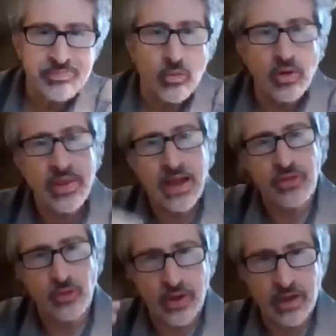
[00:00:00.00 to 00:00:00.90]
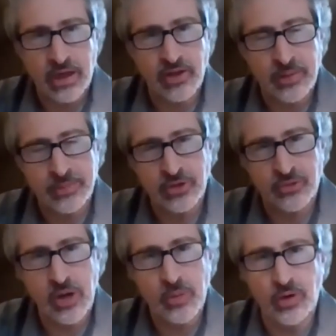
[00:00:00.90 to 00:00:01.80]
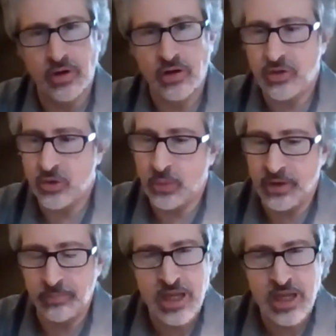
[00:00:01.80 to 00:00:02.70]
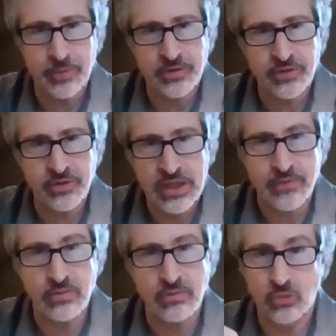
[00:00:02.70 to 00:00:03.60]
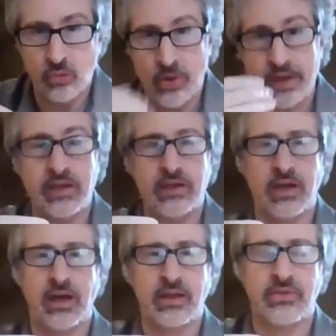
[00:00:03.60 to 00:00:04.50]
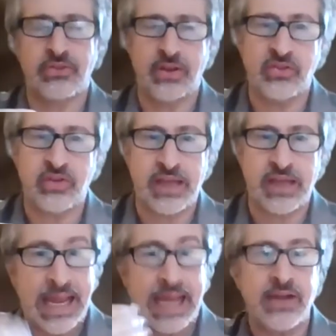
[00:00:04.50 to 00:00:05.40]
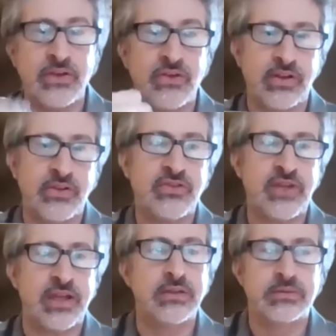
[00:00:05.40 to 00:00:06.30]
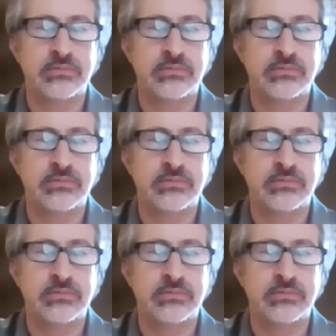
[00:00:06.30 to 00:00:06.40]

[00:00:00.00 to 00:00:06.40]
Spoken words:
without the right kind of conceptual framework, you wouldn't be able to even recognize sense data as sense data,